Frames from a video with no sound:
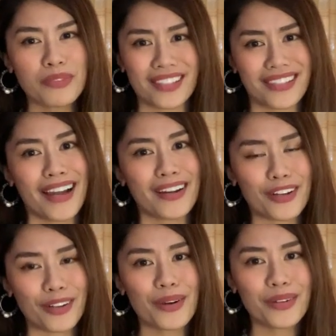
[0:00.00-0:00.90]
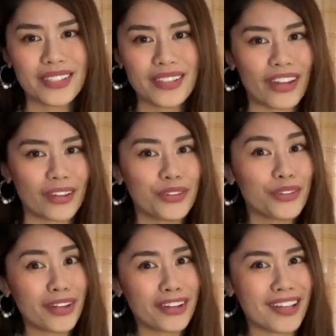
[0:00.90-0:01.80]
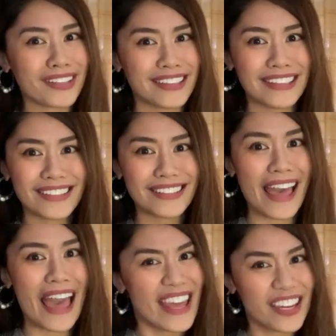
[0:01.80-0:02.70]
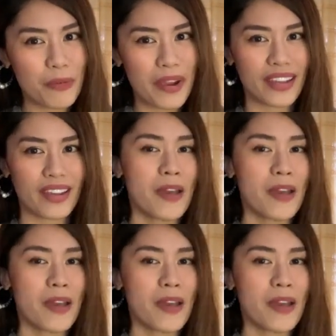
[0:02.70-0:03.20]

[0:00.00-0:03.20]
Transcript: designer clothes that you do not need anyway,